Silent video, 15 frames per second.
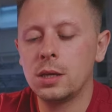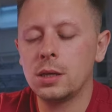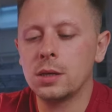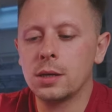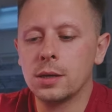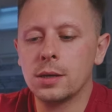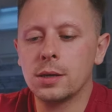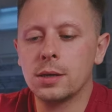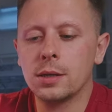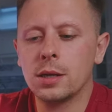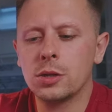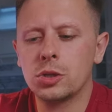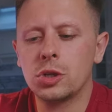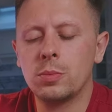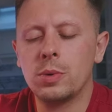
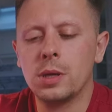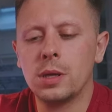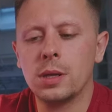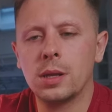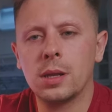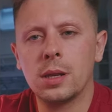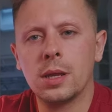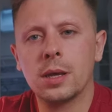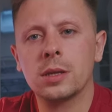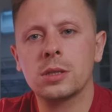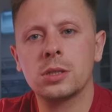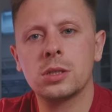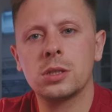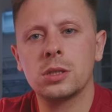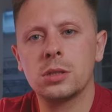That should be in the
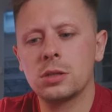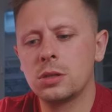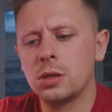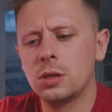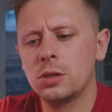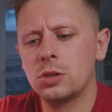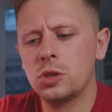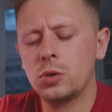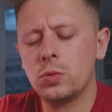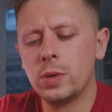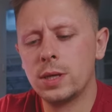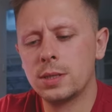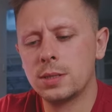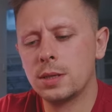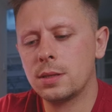next 2
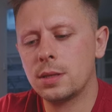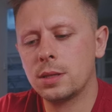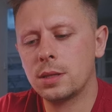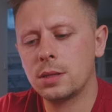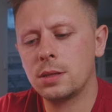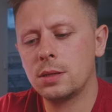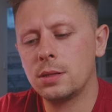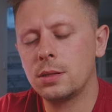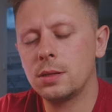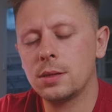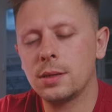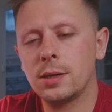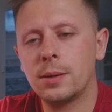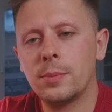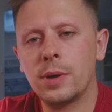weeks, I think.
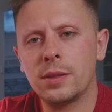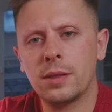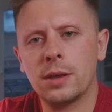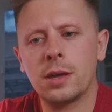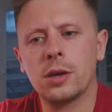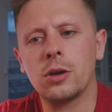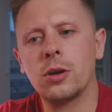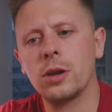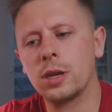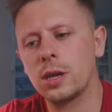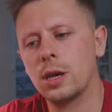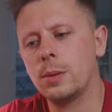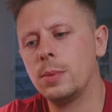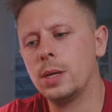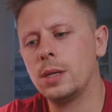I think I got it
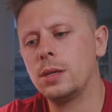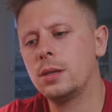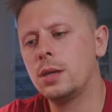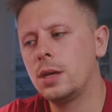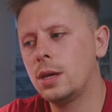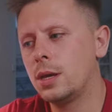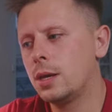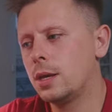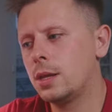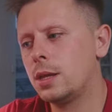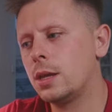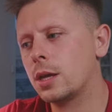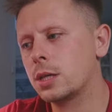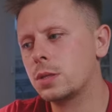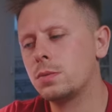come in
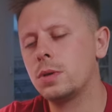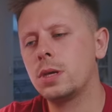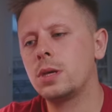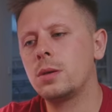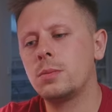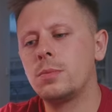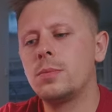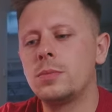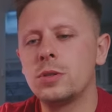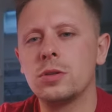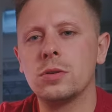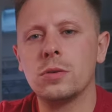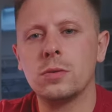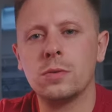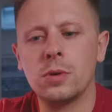next week,
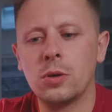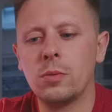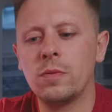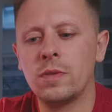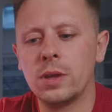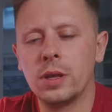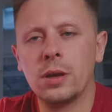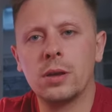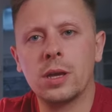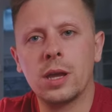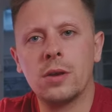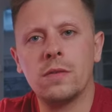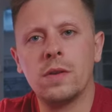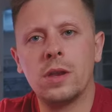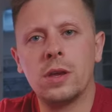so hopefully I'll
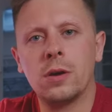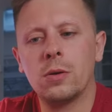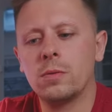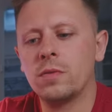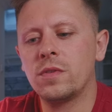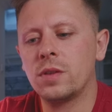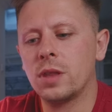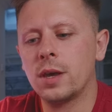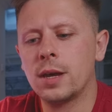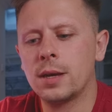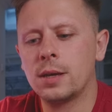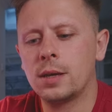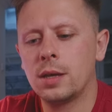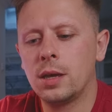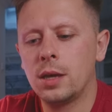get a video for
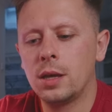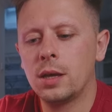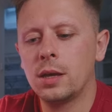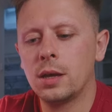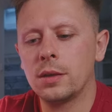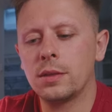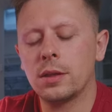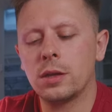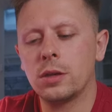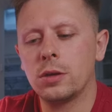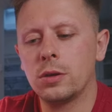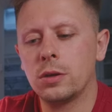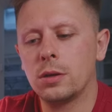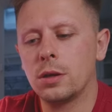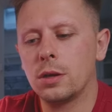that. I think
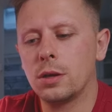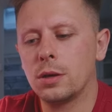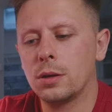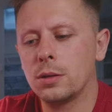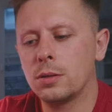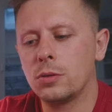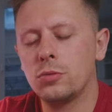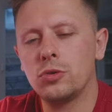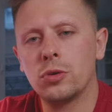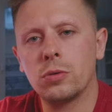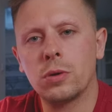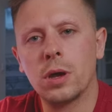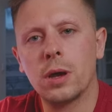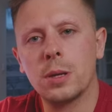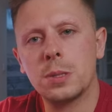you drone
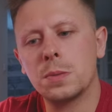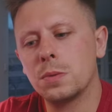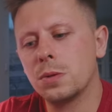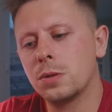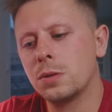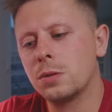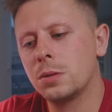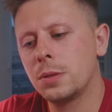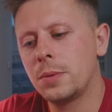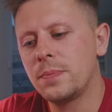guys will